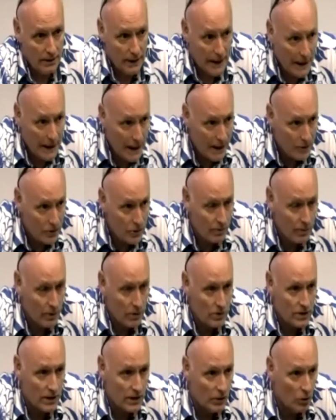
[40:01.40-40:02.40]
key
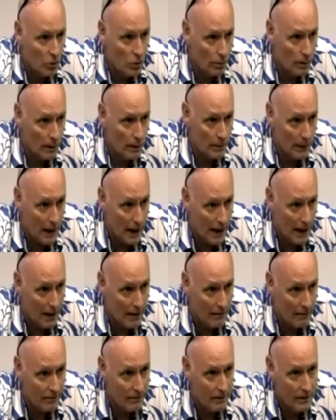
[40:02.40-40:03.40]
attributes that young people
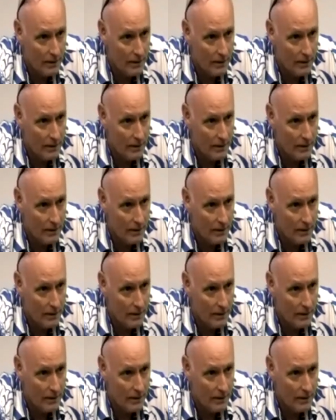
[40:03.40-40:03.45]
have.